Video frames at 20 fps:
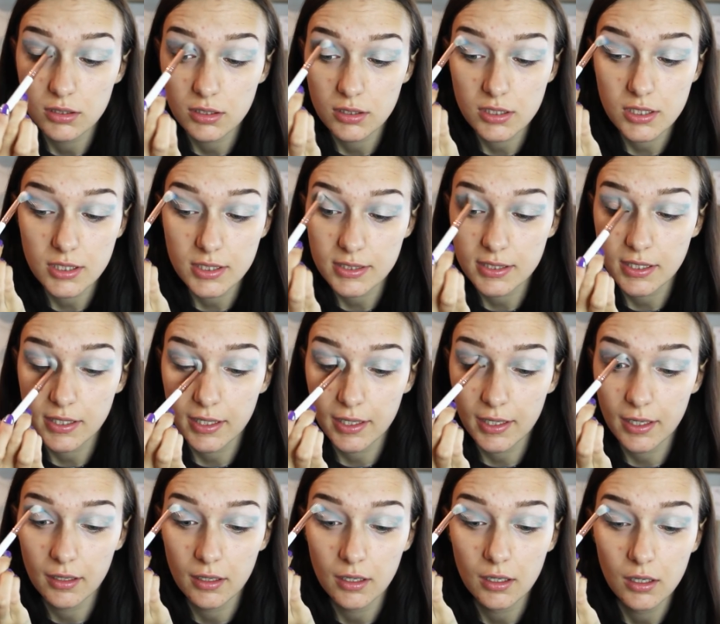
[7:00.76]
Just
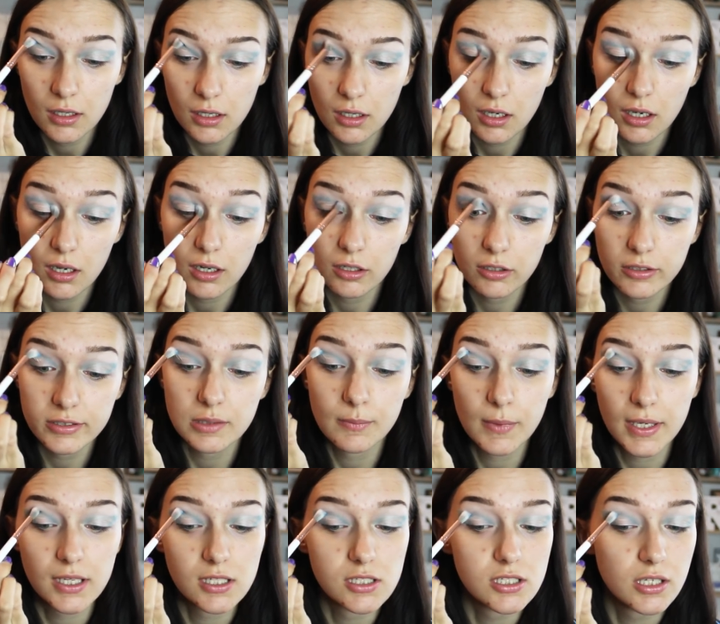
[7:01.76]
here. And also
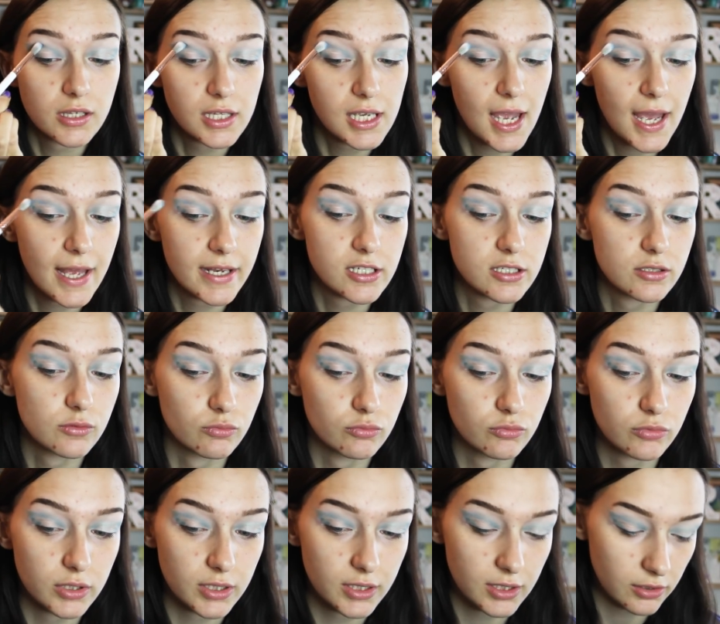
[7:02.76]
making sure the edge is
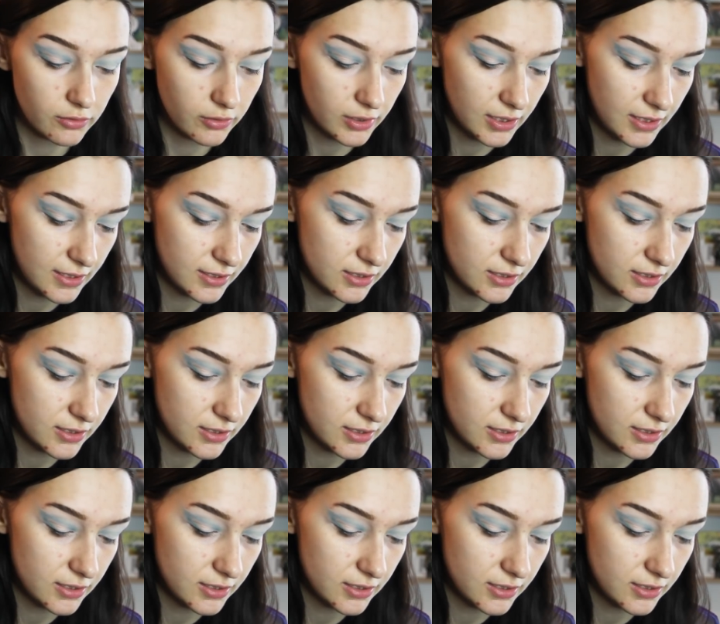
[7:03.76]
really, really